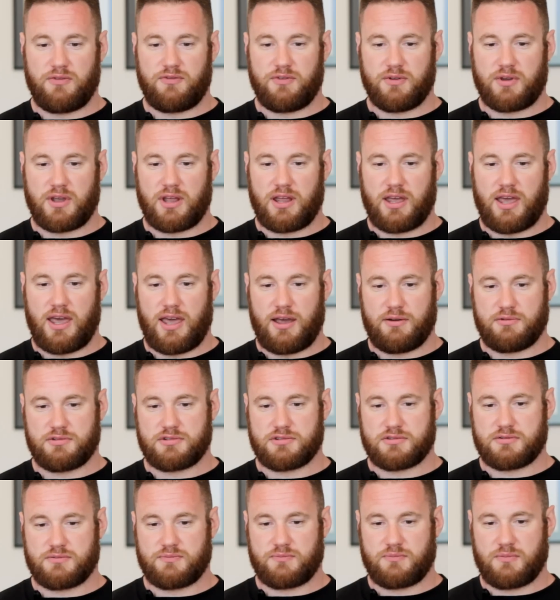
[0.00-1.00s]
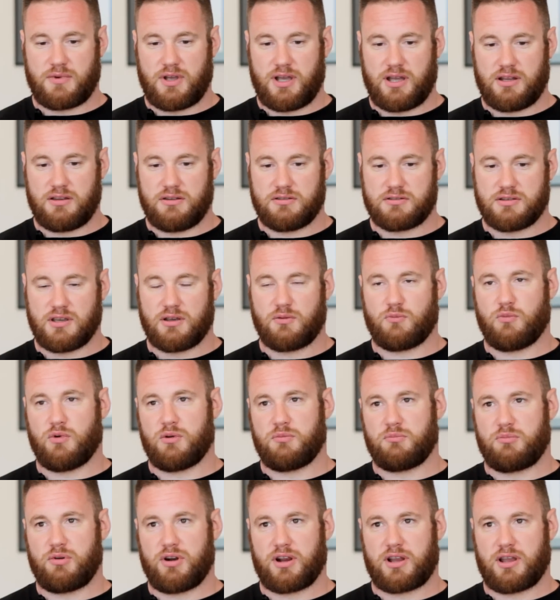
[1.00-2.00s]
if you get a house and you take
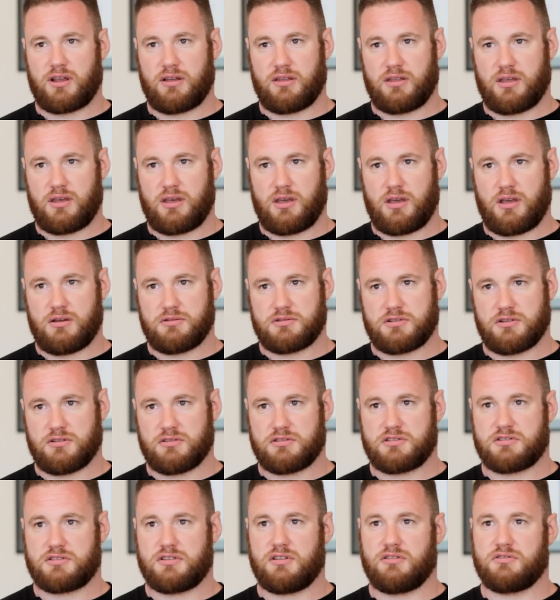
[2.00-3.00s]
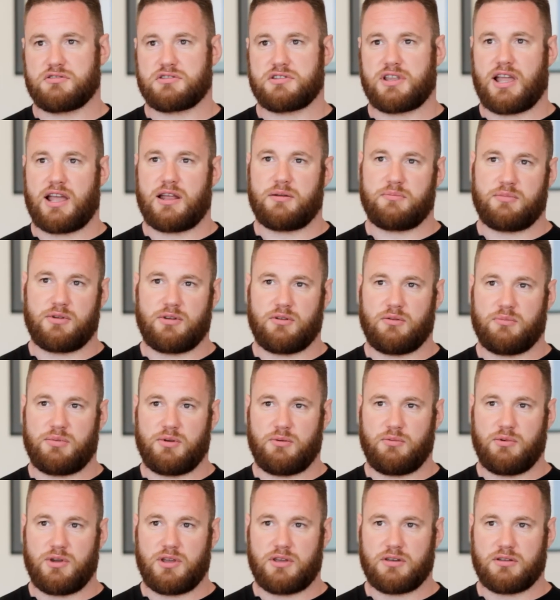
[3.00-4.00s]
one brick out of that house, it'll still stand, but it'll
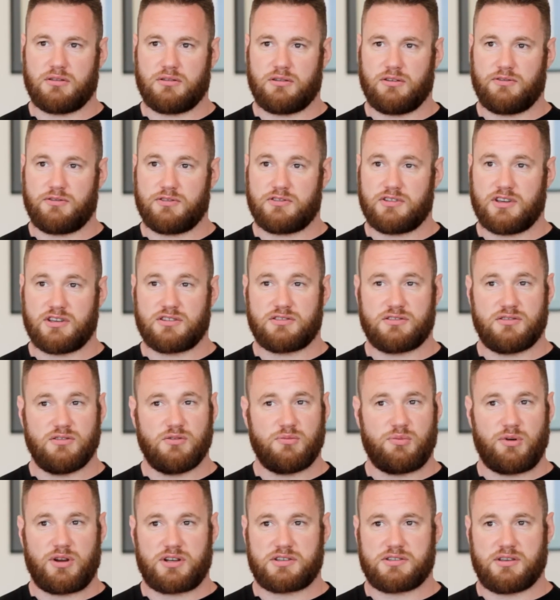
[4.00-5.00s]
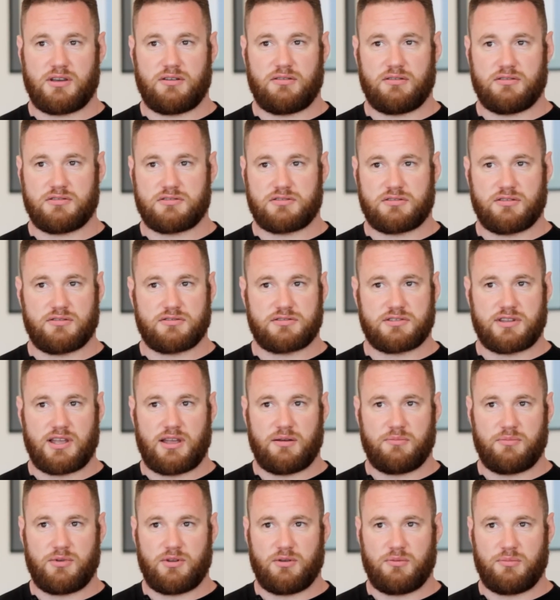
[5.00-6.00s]
be weakened. If you take two bricks out, it'll still
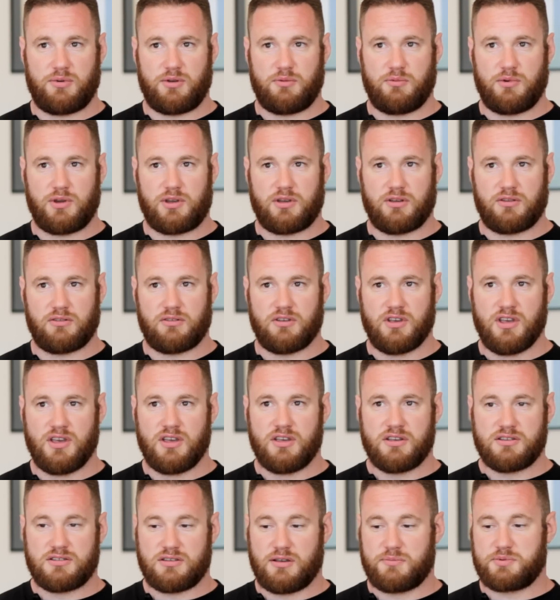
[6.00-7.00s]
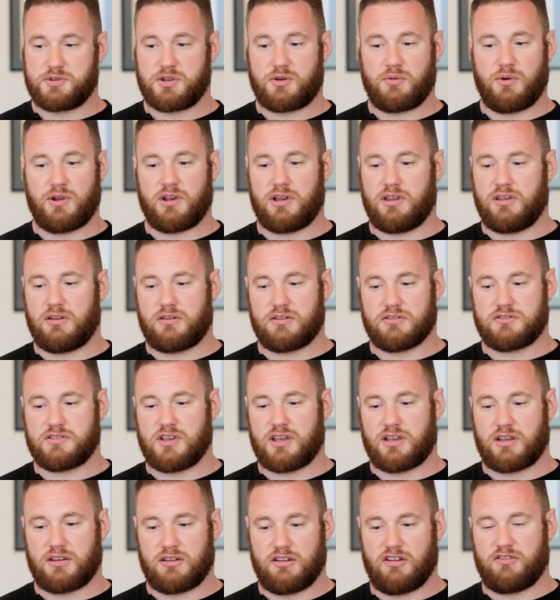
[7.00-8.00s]
stand, but it'll be weakened. Subsequently, you can
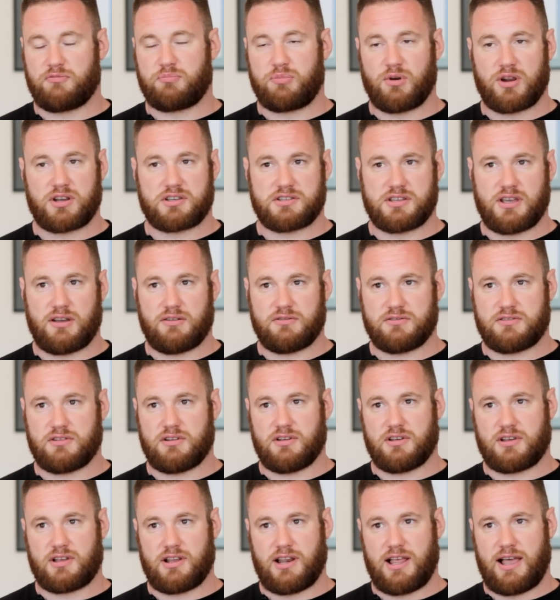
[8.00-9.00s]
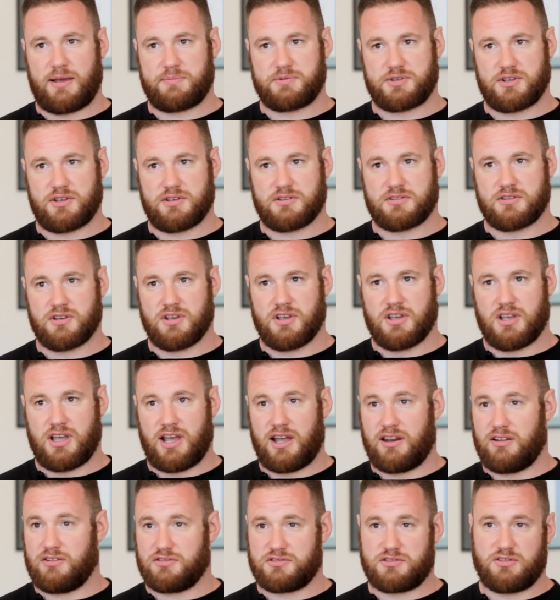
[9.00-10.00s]
take enough bricks out until it collapses,
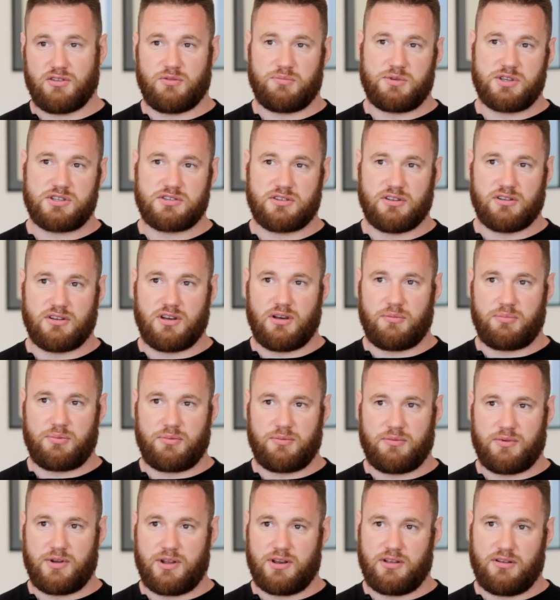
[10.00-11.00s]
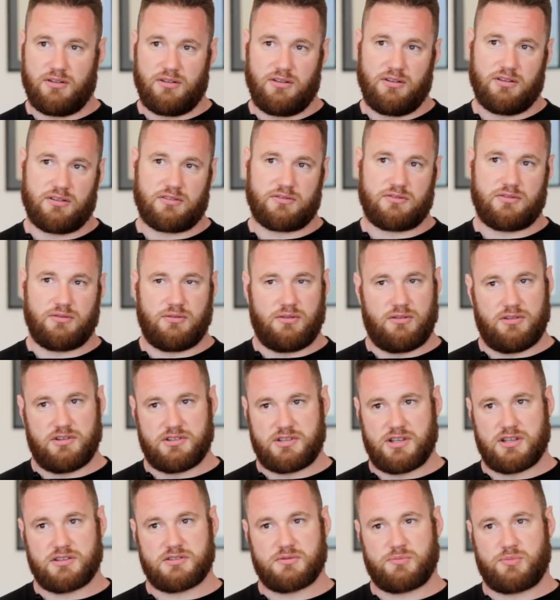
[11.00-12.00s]
and it'll still be stood up, and it'll look, to all
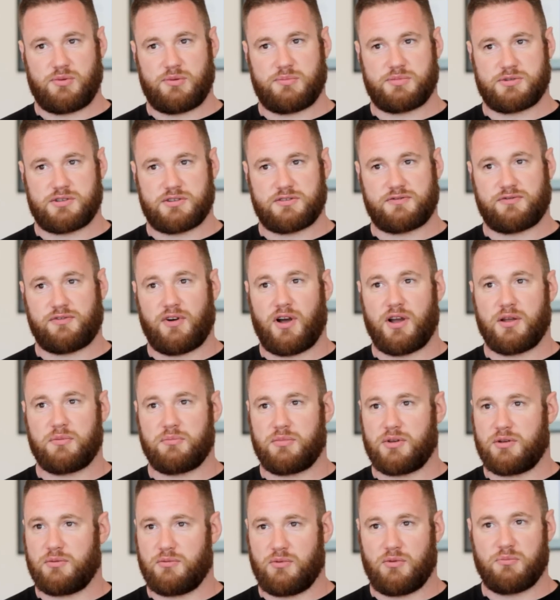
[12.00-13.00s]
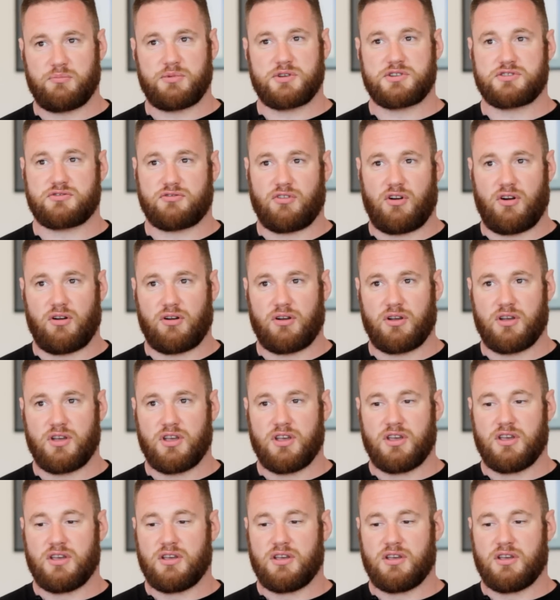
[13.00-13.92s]
intents and purposes, fine, but it won't be strong.